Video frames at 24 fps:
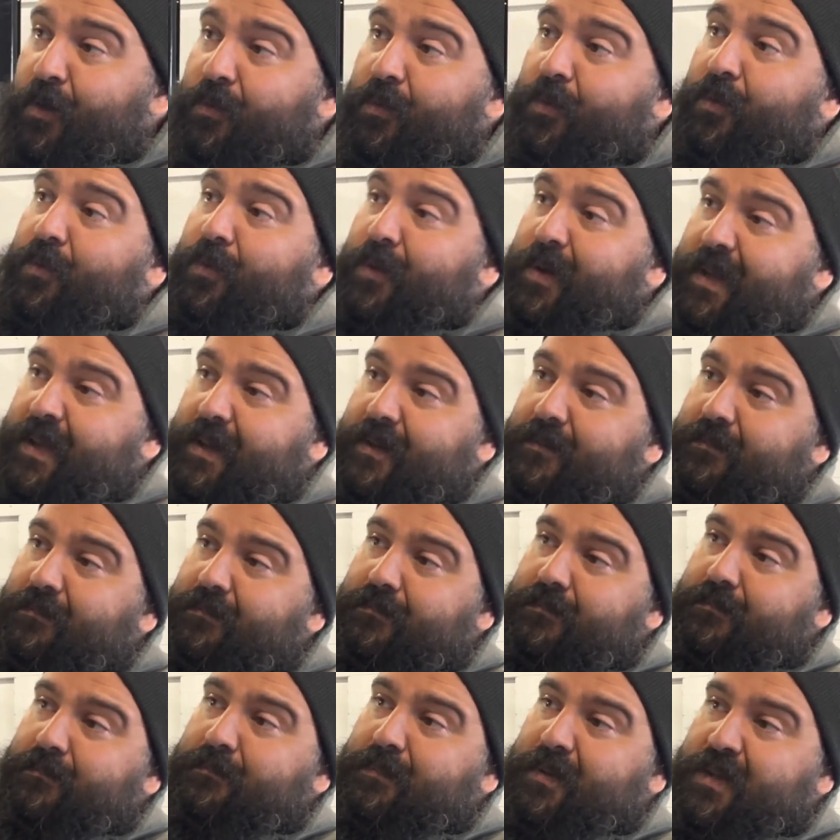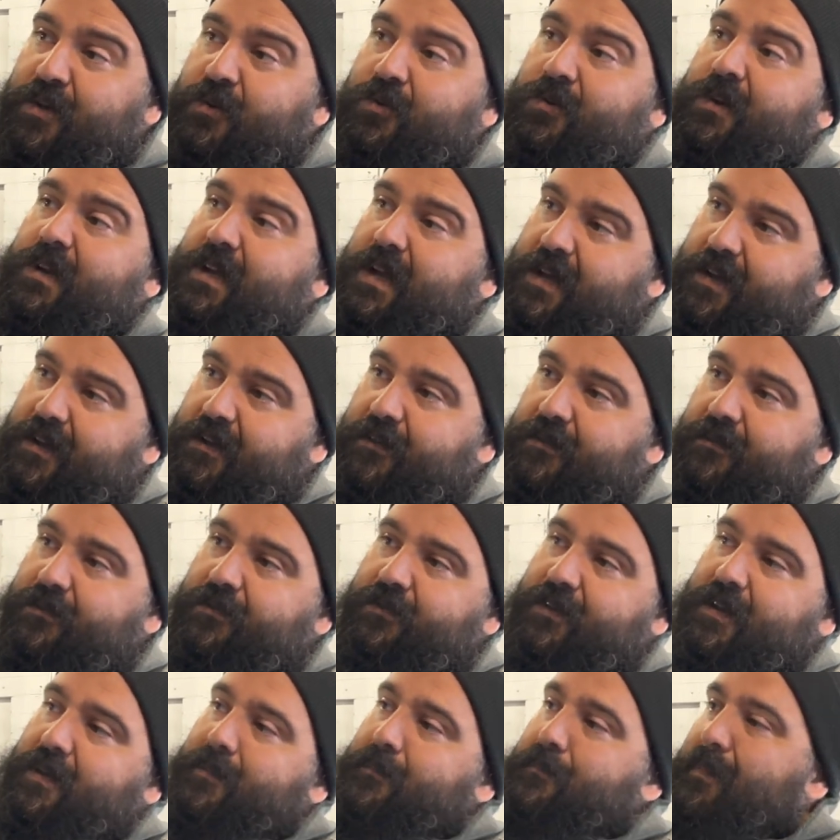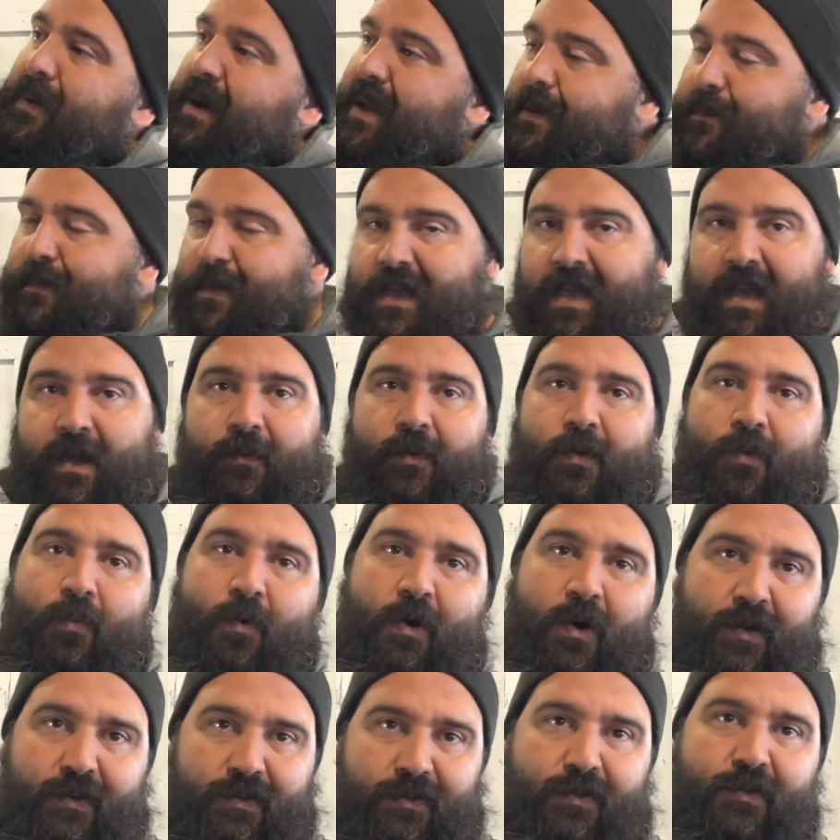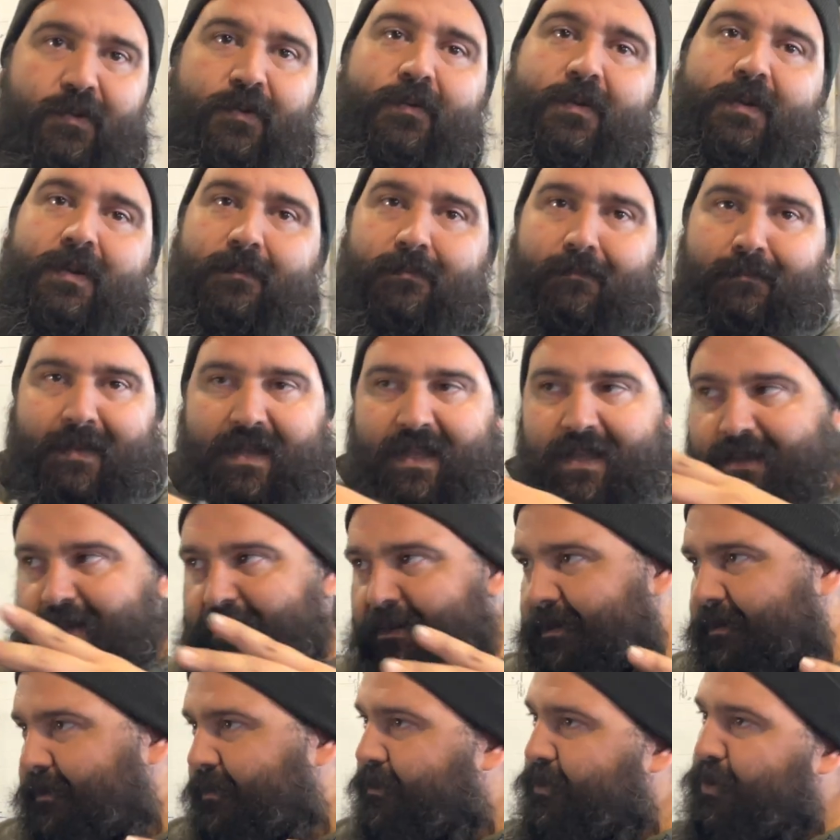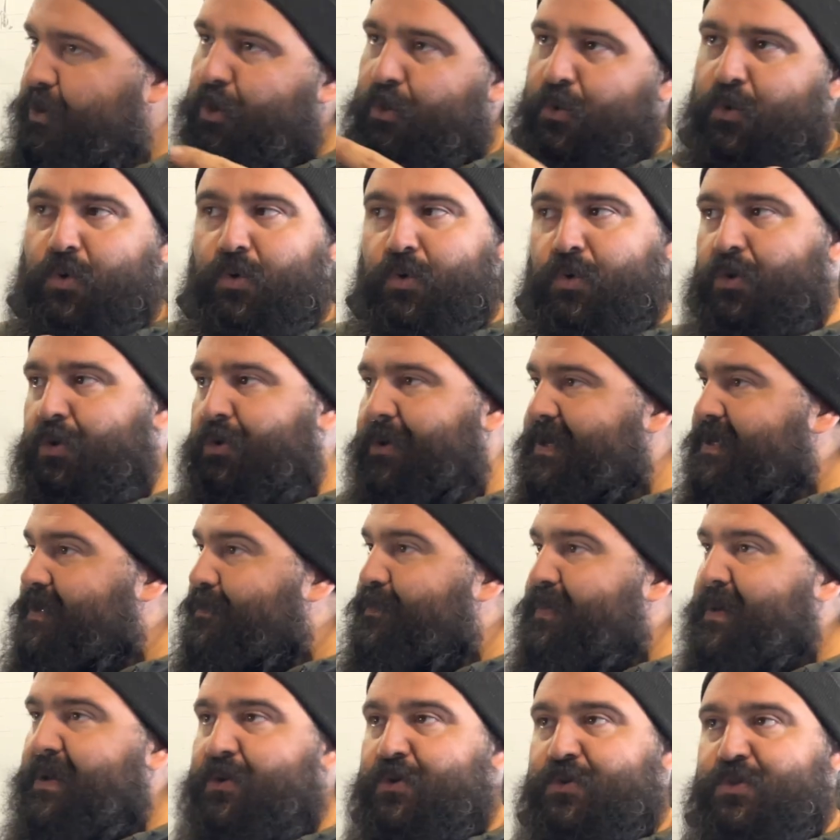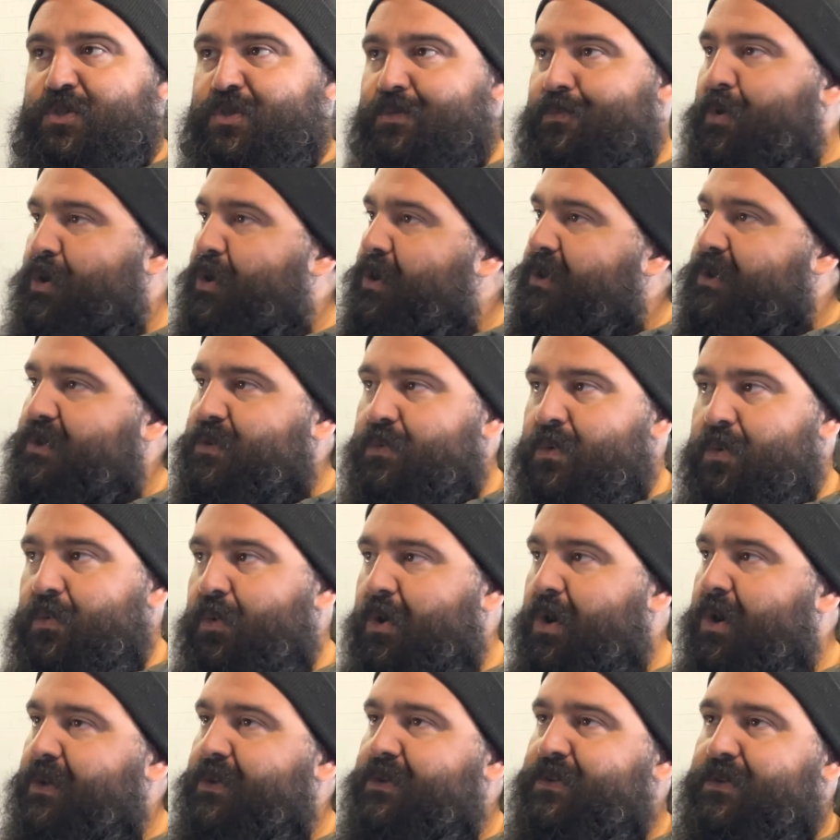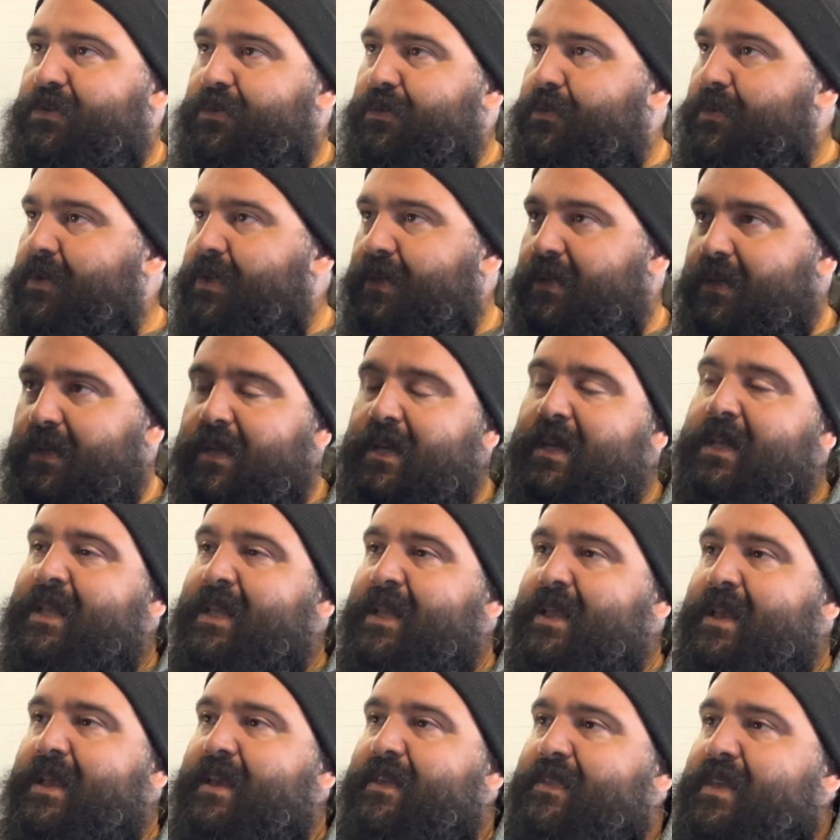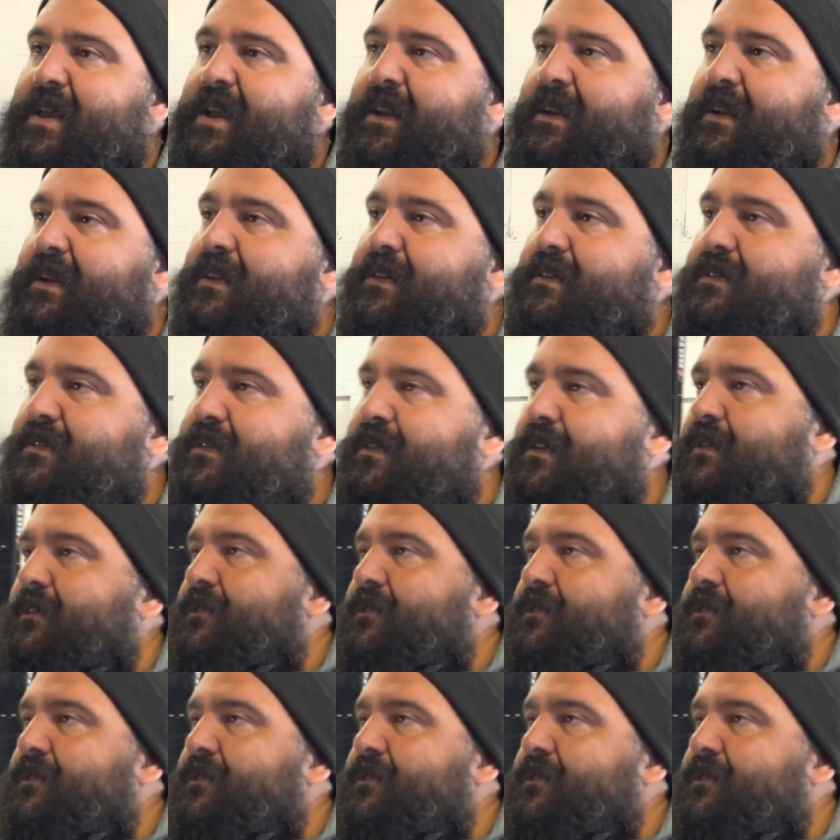where we can be creative and pipe it how we want to, and make a cooler as big or small as we want to, and that kind of stuff.